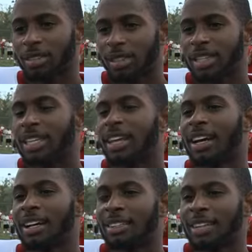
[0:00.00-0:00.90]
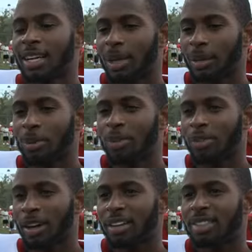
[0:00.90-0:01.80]
the key guys got to come out with
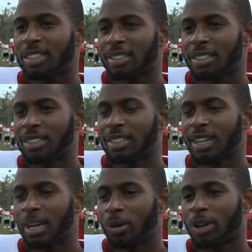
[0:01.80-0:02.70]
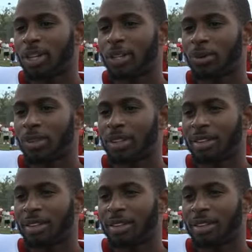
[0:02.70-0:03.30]
fire and intensity and want to get the win.